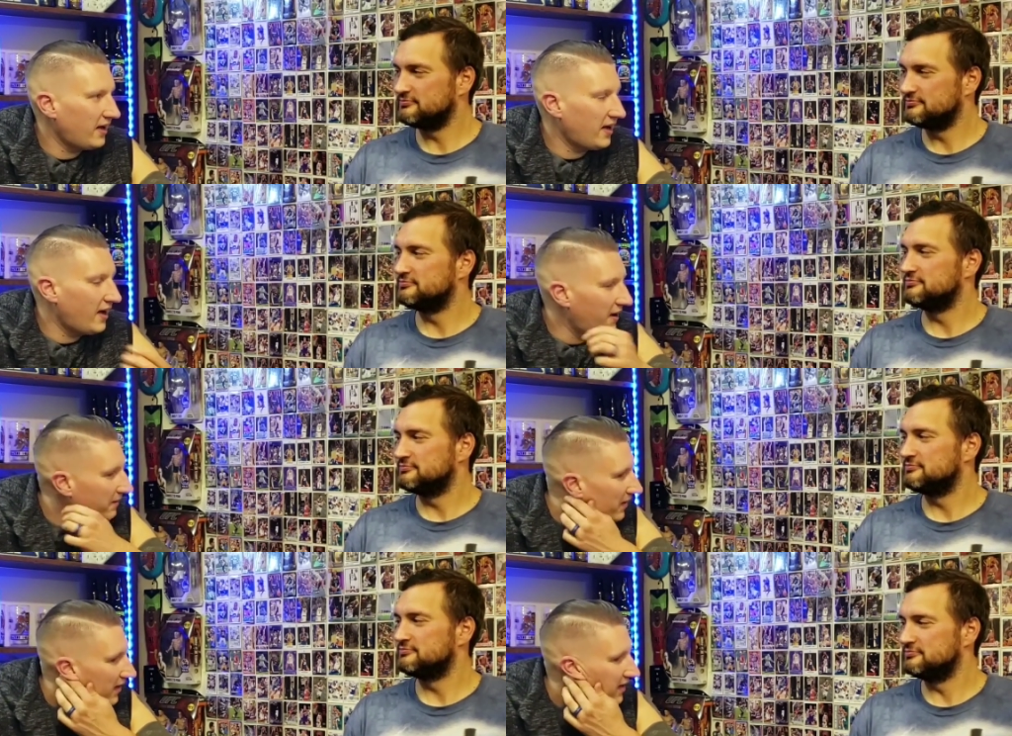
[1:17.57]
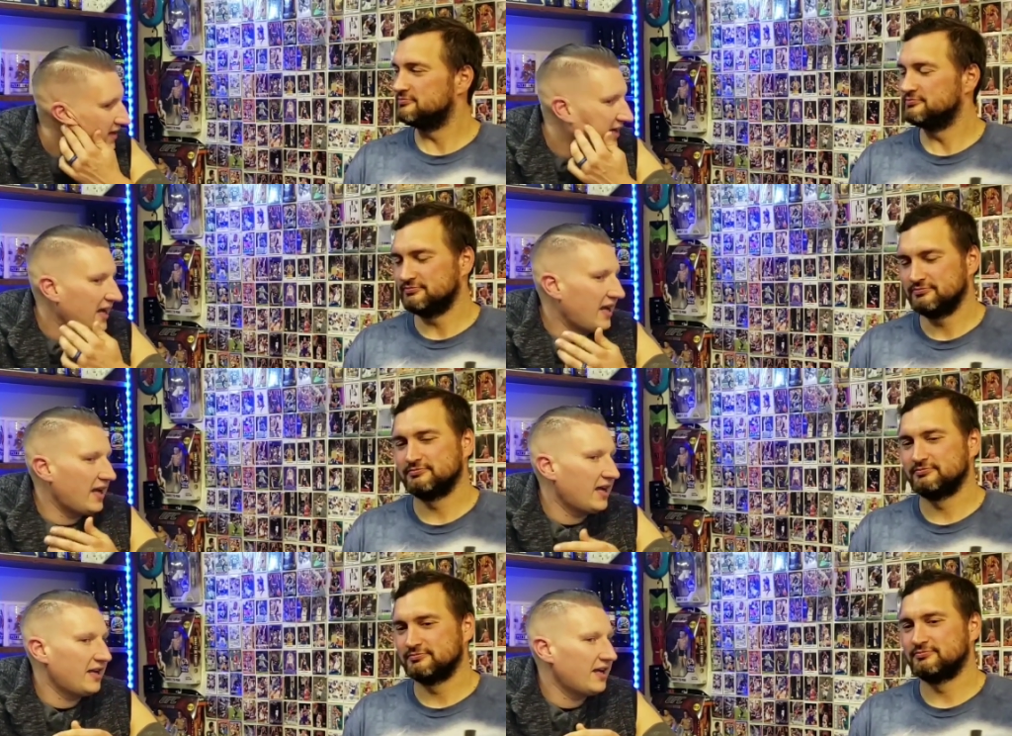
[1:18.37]
Speaker 1: Um, mm-hmm.
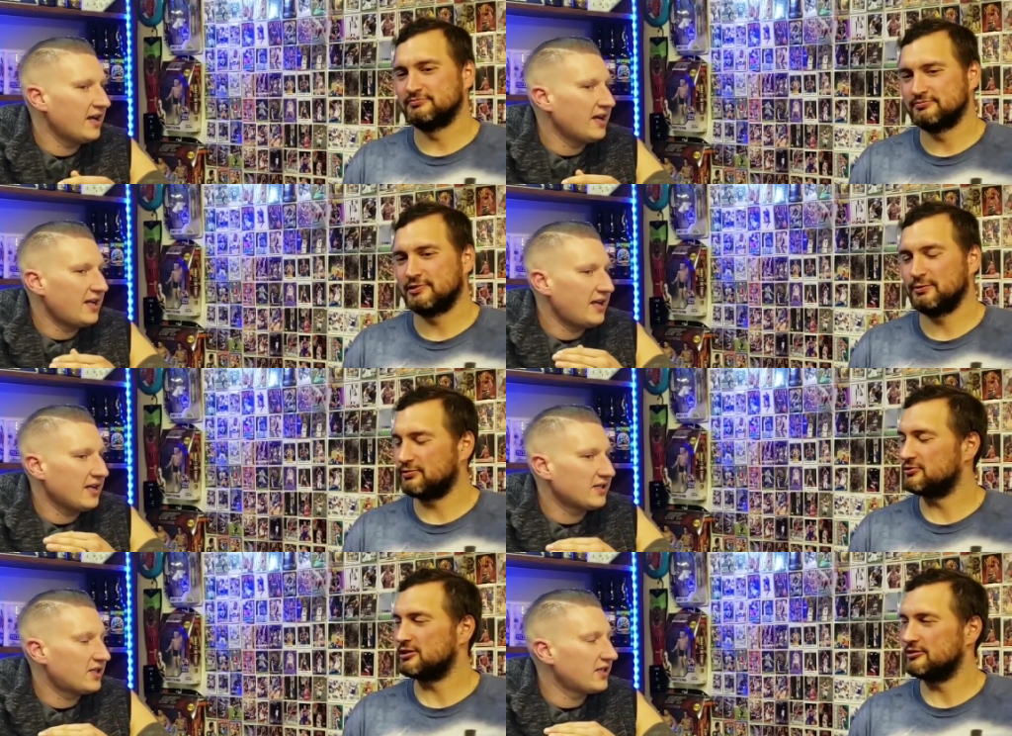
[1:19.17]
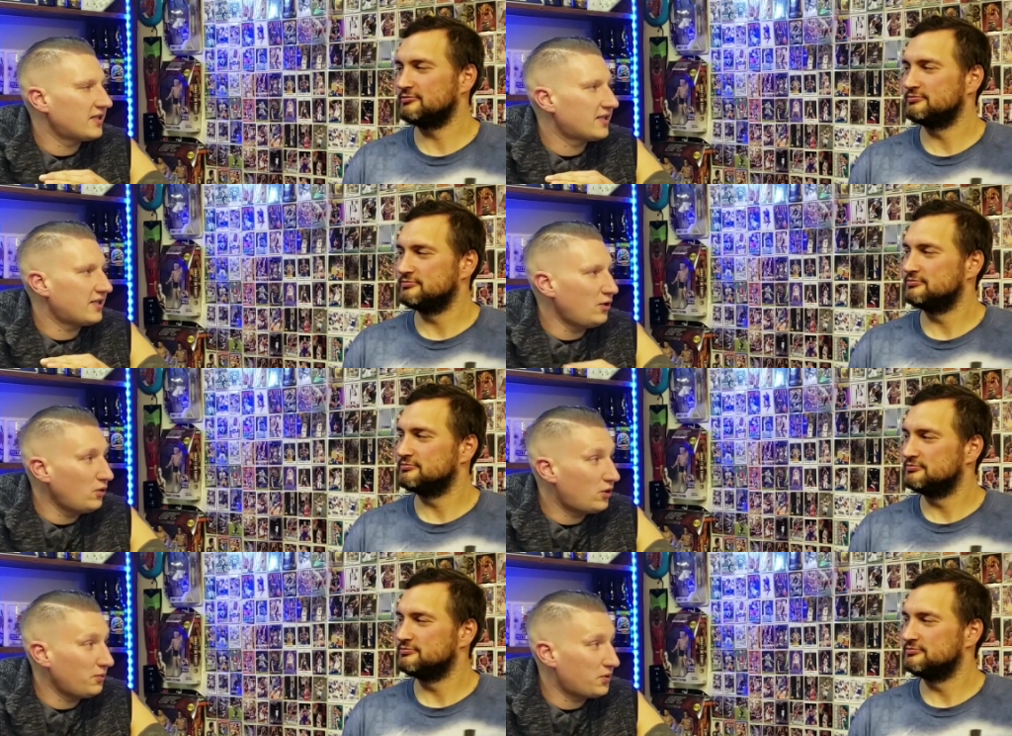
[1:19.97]
and he has this
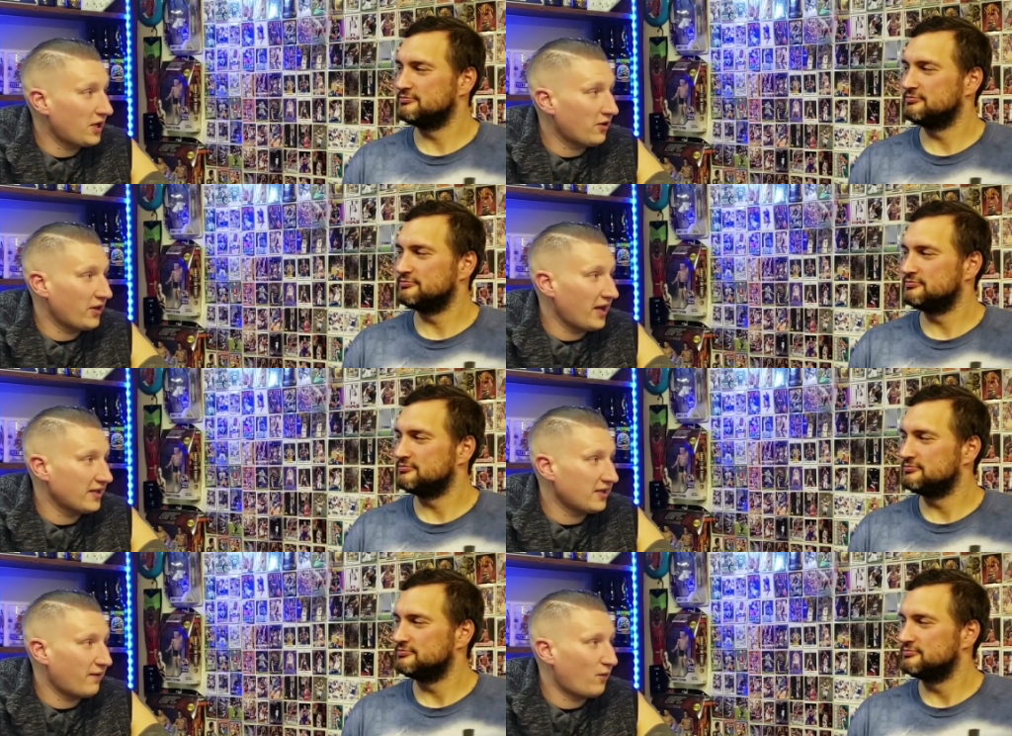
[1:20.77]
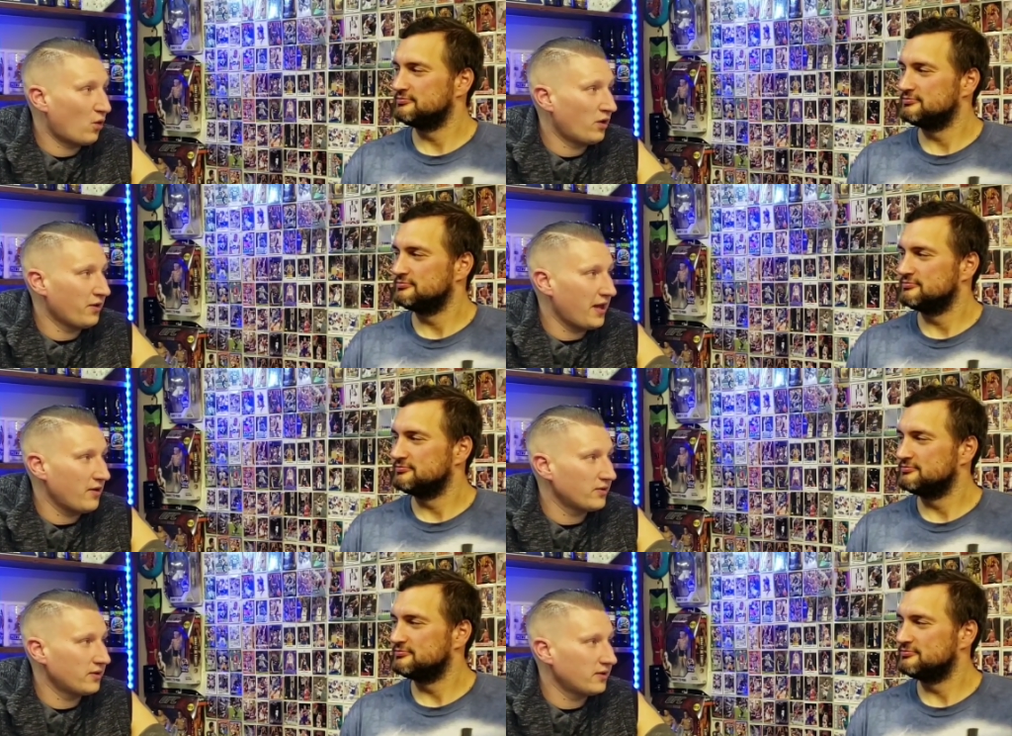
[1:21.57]
YouTube channel that has like
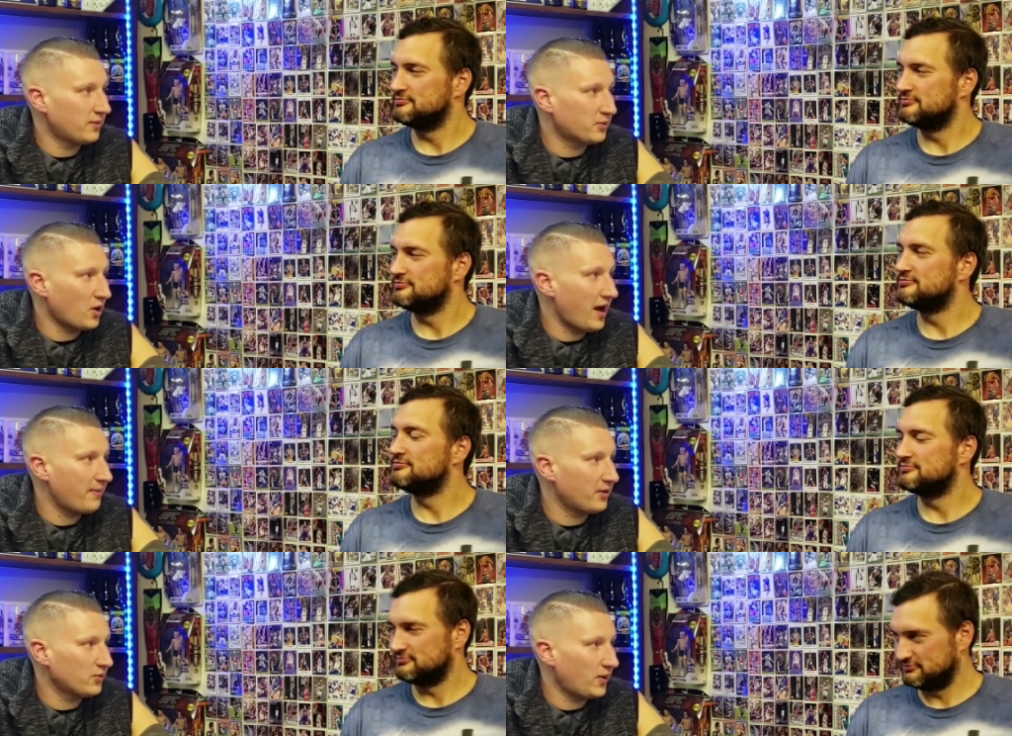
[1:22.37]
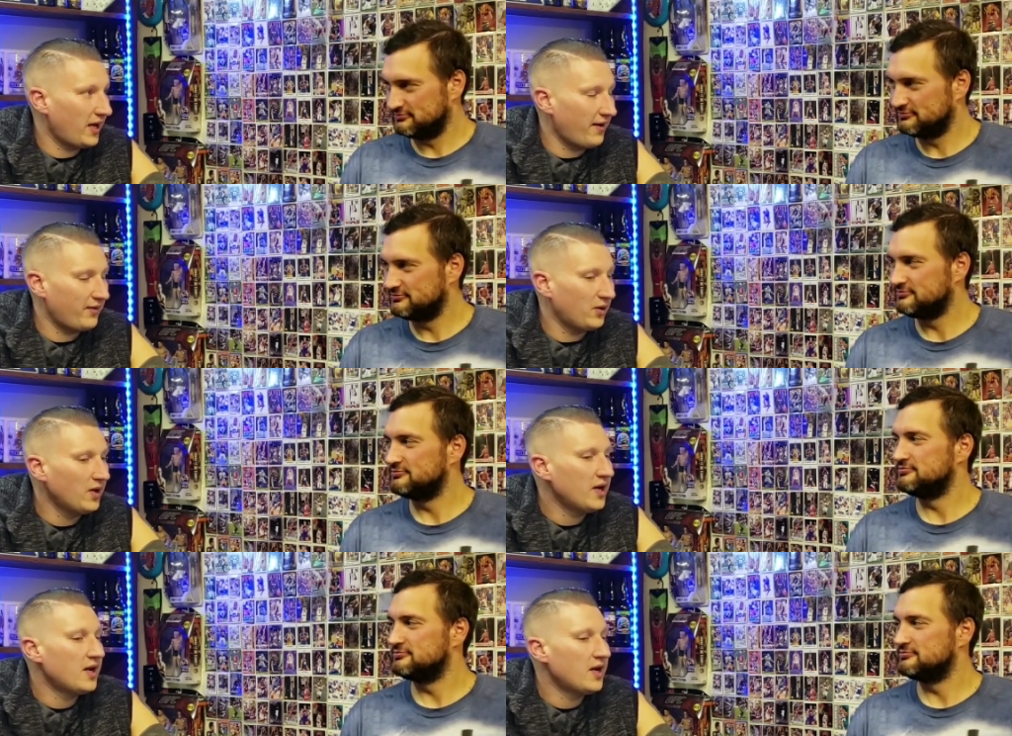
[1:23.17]
400,000 subscribers, what have you.